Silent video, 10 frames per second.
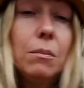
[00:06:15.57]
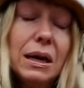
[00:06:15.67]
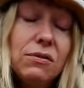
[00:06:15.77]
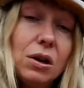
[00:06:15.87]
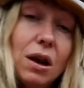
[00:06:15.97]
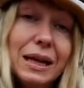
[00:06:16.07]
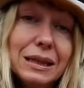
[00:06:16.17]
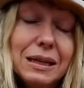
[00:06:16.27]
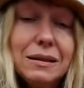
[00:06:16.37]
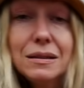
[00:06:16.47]
But if you like
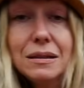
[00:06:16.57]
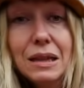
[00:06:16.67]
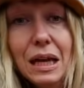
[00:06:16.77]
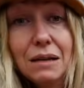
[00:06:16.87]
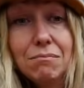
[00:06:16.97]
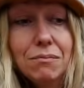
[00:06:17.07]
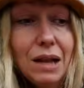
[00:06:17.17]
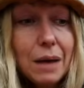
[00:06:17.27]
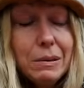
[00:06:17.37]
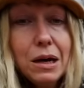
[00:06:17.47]
this, then
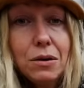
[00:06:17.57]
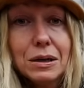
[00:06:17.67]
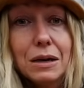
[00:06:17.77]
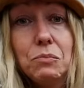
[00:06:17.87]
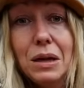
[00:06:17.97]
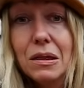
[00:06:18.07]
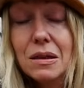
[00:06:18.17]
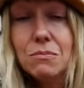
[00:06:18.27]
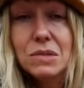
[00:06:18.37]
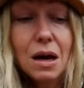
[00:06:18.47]
let me know. Give me a
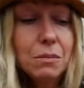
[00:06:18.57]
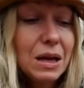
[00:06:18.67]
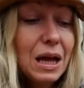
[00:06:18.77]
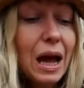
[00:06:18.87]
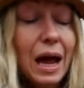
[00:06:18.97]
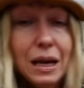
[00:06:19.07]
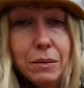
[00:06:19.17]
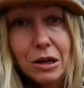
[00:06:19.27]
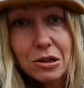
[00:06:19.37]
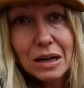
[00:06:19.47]
thumbs up and let
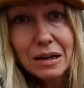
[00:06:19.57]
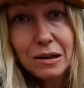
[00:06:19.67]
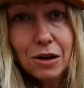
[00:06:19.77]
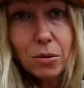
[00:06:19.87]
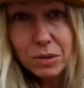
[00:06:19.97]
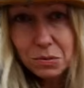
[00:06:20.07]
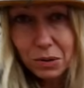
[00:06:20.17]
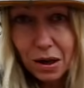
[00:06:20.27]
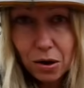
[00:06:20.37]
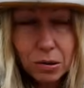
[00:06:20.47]
me know down in the comments
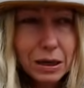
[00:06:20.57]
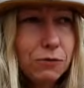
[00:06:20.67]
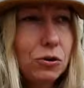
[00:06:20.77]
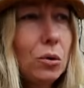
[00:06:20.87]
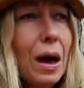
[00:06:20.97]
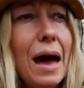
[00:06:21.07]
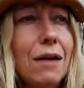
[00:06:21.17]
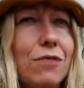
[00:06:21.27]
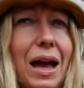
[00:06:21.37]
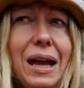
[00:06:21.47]
below if you
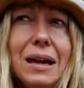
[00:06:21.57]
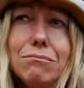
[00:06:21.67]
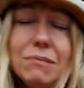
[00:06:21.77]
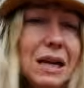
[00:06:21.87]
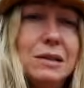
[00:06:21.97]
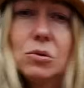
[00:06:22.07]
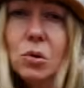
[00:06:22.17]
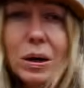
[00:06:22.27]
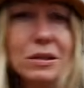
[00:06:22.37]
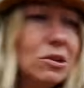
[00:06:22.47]
have a little
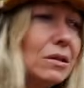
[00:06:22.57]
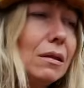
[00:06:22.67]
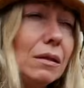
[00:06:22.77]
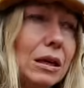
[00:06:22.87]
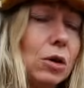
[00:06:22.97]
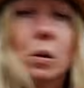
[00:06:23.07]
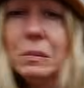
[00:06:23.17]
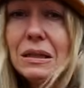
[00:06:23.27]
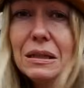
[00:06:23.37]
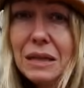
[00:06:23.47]
question that you want
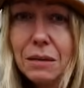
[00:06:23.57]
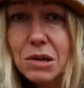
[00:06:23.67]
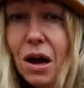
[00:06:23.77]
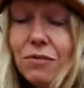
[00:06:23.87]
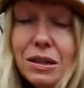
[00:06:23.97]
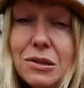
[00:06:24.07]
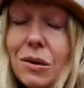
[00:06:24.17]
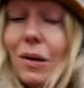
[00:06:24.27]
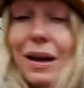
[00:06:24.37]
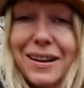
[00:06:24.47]
me to deep dive
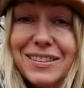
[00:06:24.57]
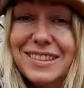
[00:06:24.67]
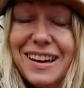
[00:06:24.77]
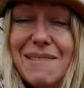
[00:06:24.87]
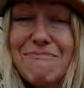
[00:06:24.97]
into and answer.